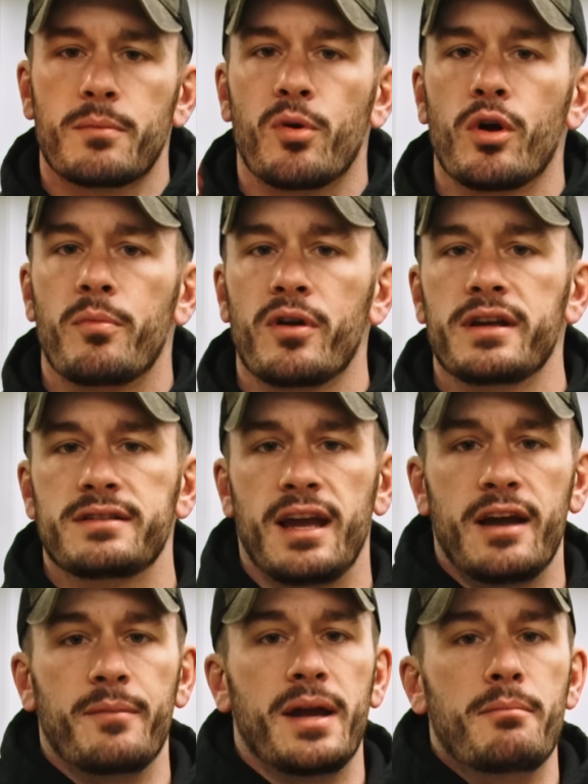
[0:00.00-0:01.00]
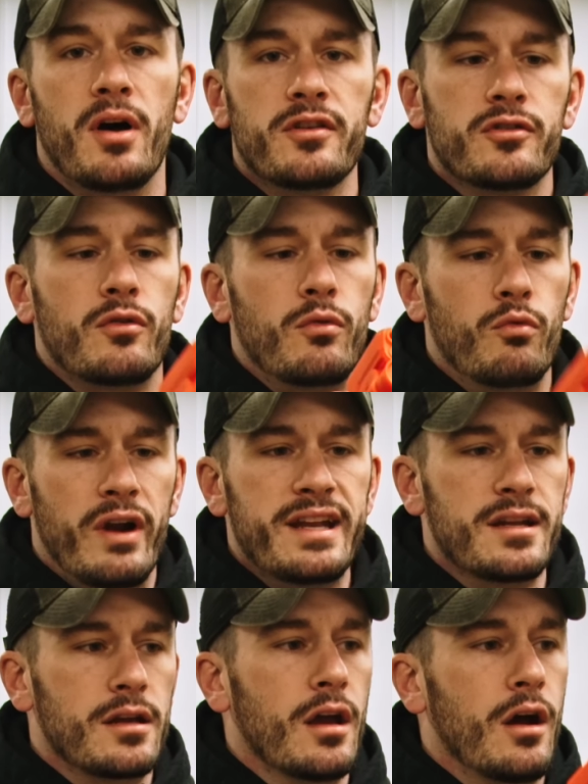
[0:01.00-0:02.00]
appropriate to have my muzzle ready
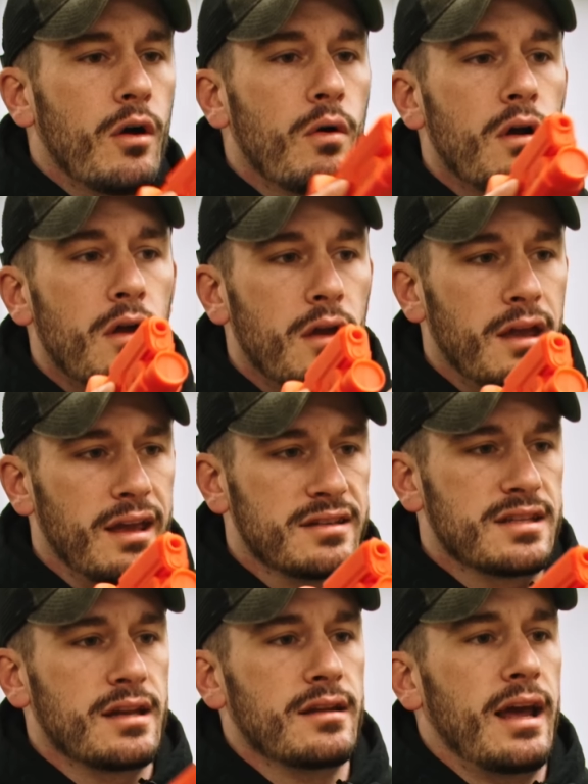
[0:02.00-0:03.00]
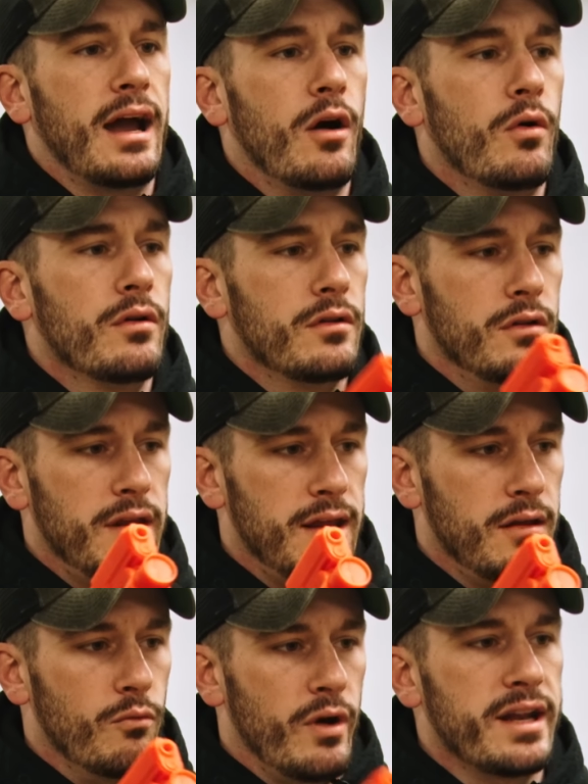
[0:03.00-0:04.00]
to go, extended out,
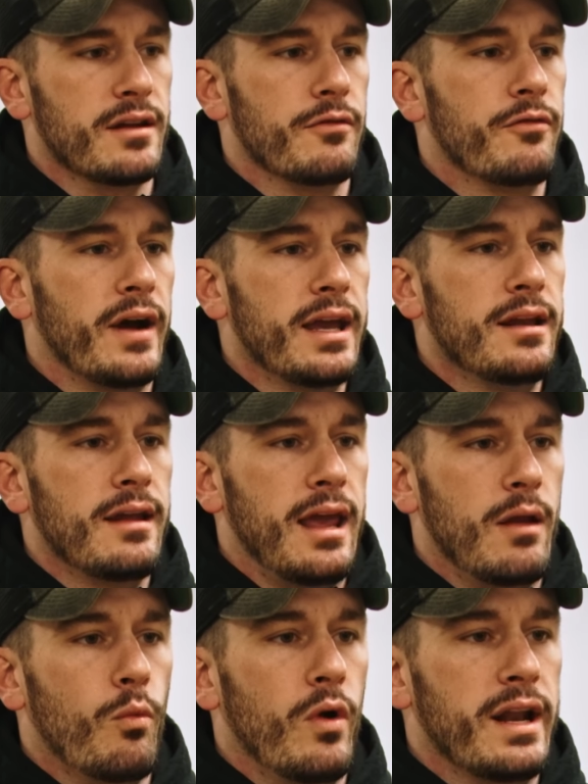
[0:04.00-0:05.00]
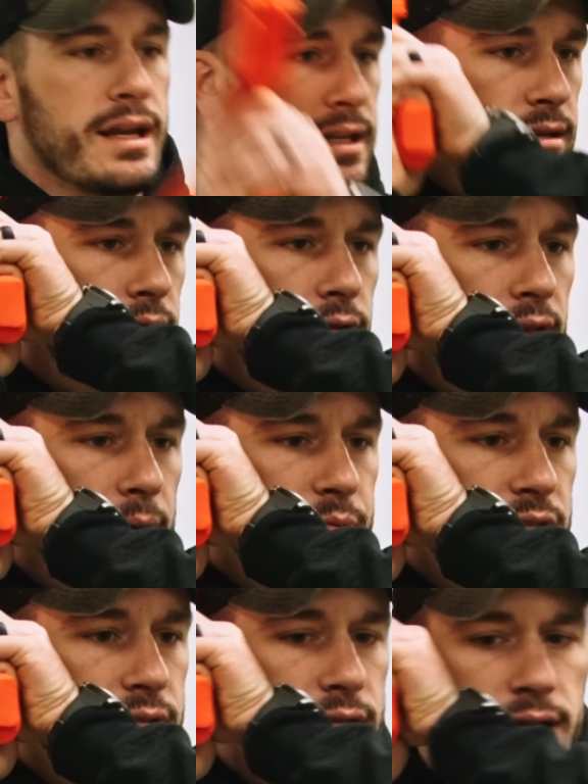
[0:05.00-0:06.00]
ready to fight, and when I need to collapse
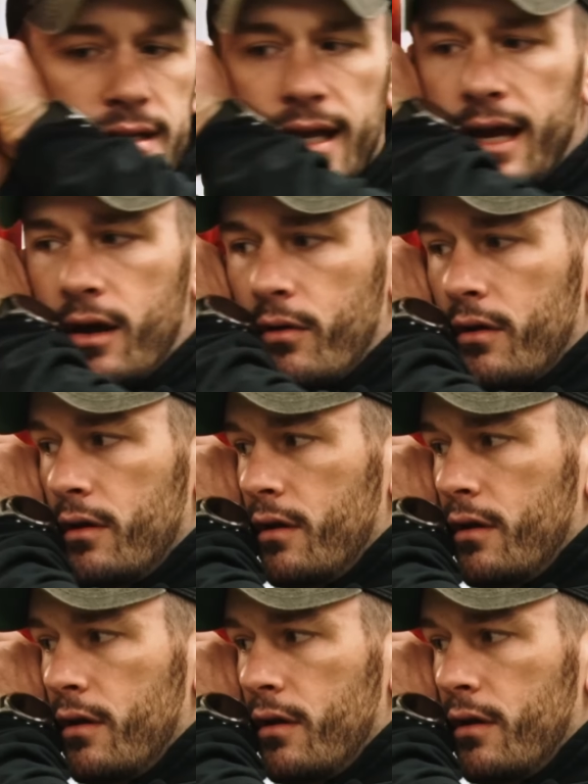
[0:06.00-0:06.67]
this thing down